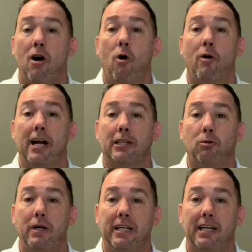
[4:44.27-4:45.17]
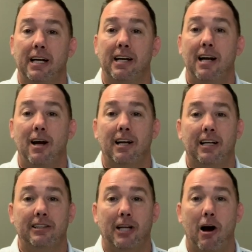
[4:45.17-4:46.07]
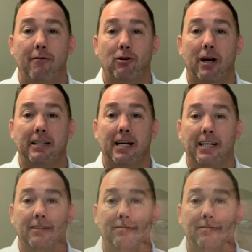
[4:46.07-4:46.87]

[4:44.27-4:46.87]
or next weekend. Y'all have a great day.